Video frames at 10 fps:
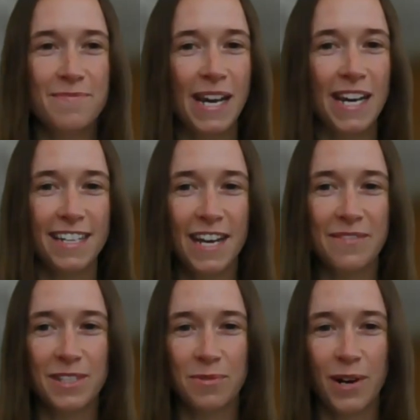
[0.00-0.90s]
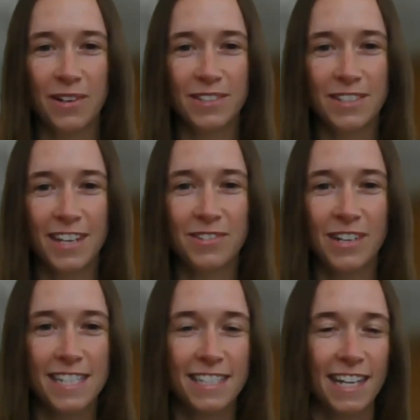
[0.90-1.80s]
familiar names as well, so that's
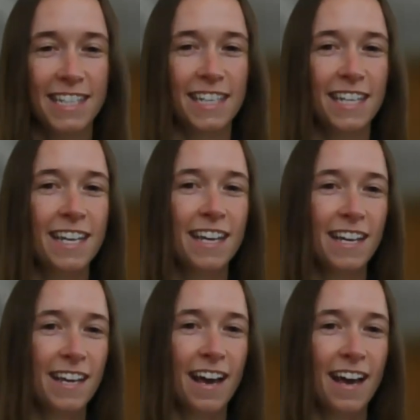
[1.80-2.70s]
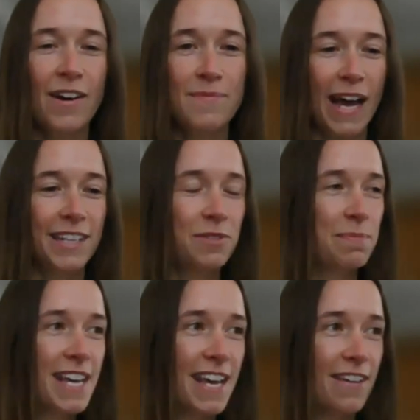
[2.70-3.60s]
really exciting. And to
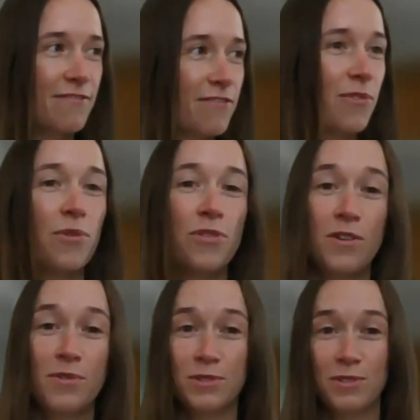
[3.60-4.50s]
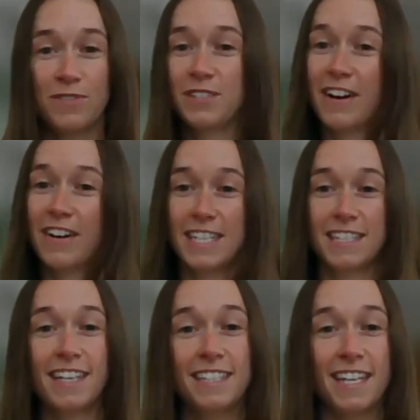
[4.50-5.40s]
be here for the launch of this very
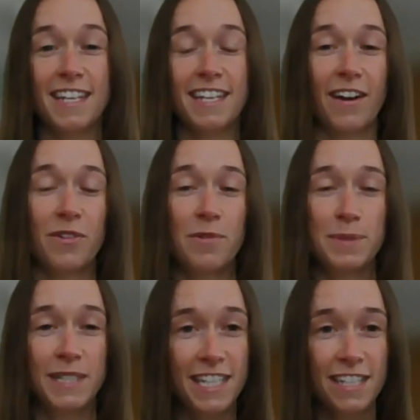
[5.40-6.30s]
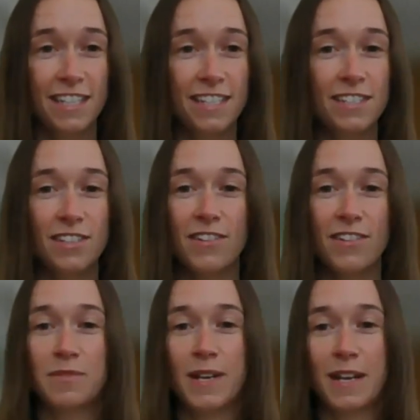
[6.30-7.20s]
exciting competition. So
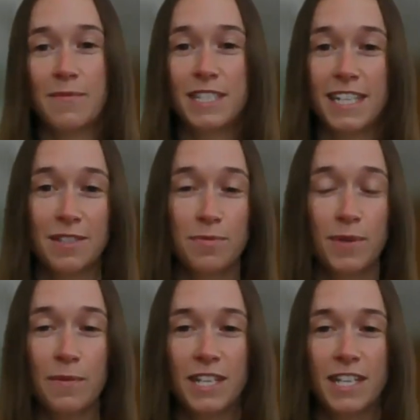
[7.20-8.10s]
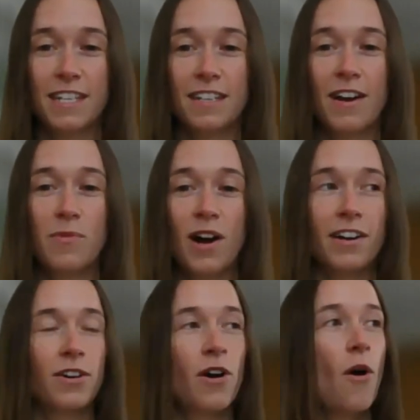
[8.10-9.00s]
yes, my name is Jasmine Upton and I work
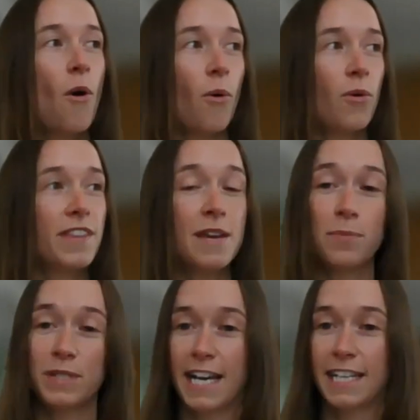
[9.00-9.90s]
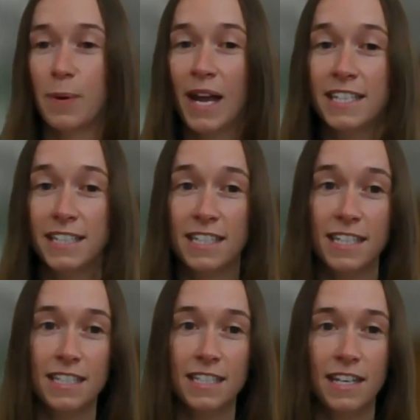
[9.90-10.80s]
on the Protected Planet
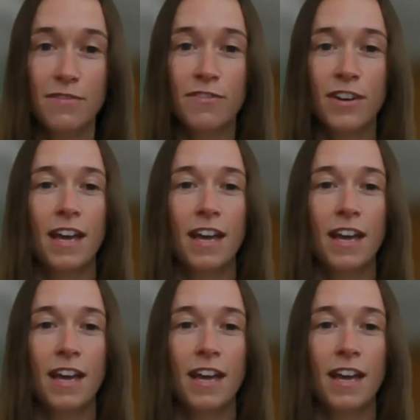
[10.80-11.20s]
Initiative